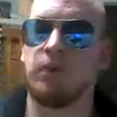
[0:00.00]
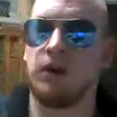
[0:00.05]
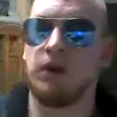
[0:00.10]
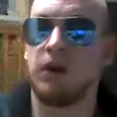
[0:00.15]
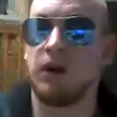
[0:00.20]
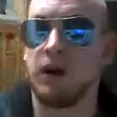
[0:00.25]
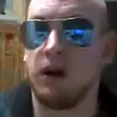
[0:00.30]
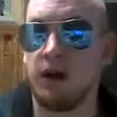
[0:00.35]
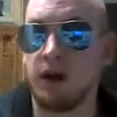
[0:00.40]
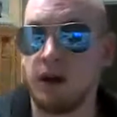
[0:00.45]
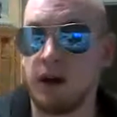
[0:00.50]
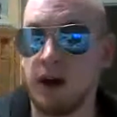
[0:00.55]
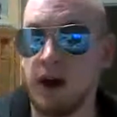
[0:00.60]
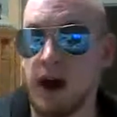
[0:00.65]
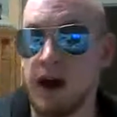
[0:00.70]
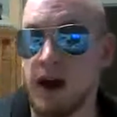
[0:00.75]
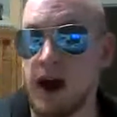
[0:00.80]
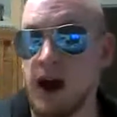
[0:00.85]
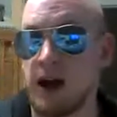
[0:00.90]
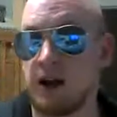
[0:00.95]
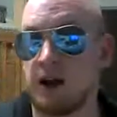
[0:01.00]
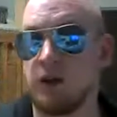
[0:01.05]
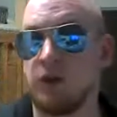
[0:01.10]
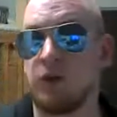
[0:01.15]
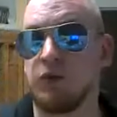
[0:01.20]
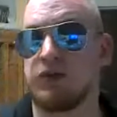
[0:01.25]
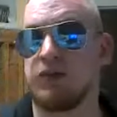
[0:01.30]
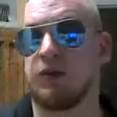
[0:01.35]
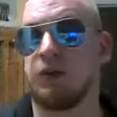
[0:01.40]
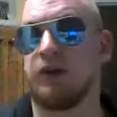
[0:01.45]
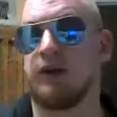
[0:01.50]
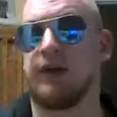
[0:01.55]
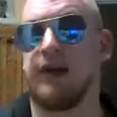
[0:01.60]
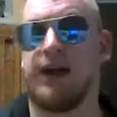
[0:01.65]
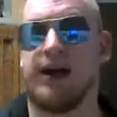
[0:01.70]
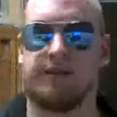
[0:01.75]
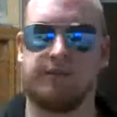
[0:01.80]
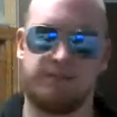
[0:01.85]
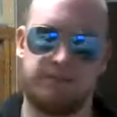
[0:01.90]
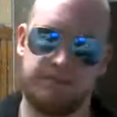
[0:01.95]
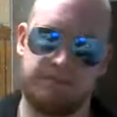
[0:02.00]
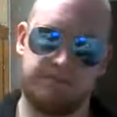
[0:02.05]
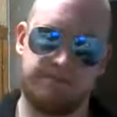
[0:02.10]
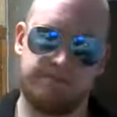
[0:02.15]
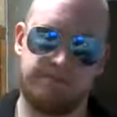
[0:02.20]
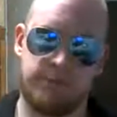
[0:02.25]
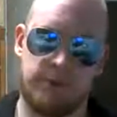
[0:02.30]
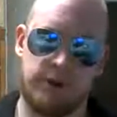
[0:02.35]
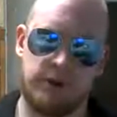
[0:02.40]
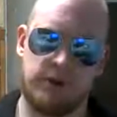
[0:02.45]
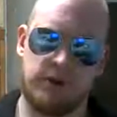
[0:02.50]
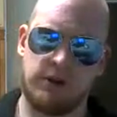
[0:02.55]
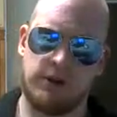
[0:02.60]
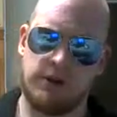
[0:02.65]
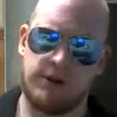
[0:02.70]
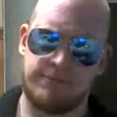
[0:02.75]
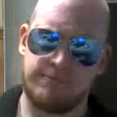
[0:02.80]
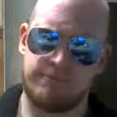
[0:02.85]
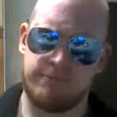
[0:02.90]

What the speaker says: on to who was doing that. But